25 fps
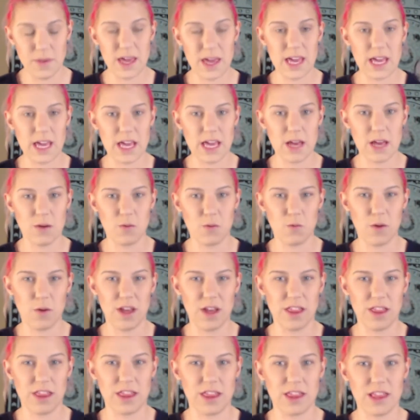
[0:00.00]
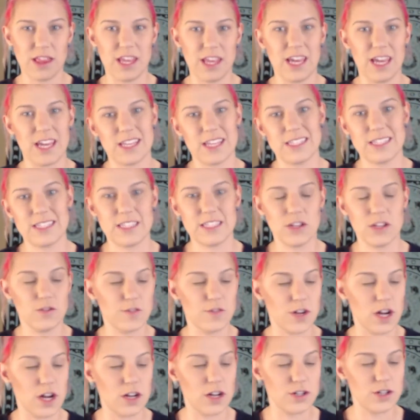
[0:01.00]
pink with like
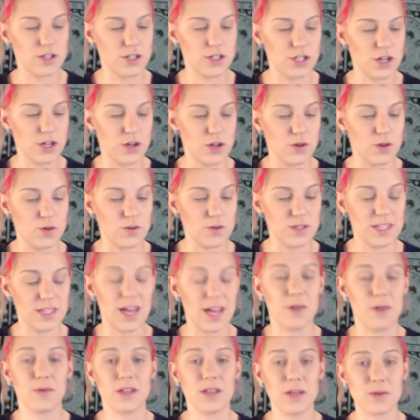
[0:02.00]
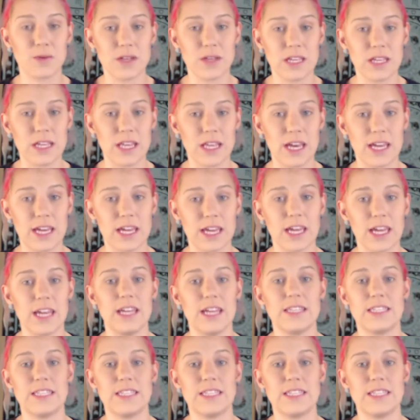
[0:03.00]
silver undertones. I really, really like it.